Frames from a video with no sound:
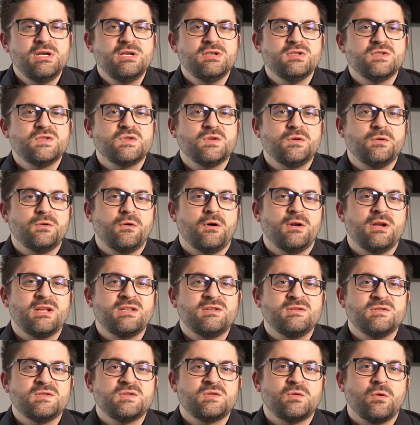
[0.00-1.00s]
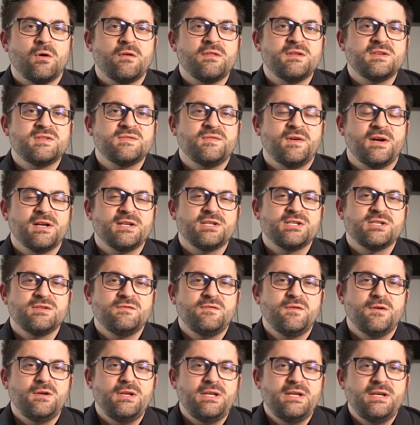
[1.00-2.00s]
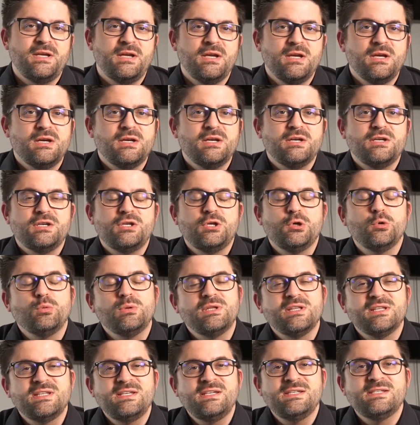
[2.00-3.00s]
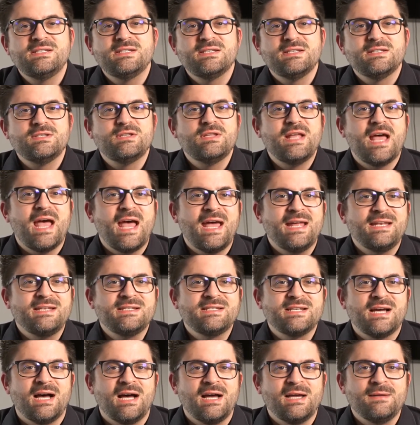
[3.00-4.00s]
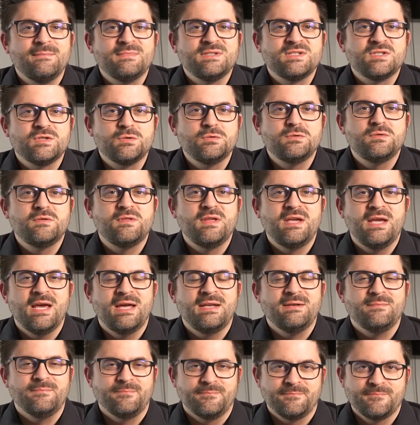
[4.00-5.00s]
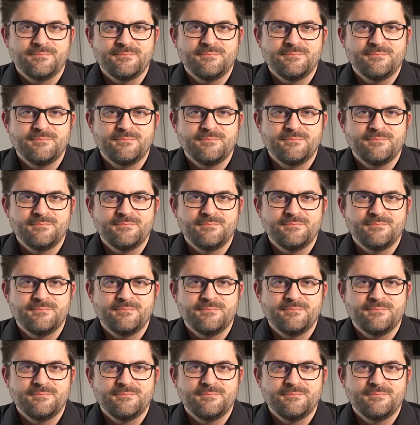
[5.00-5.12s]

So in order to store this function fully, you will need n times 2 to the n.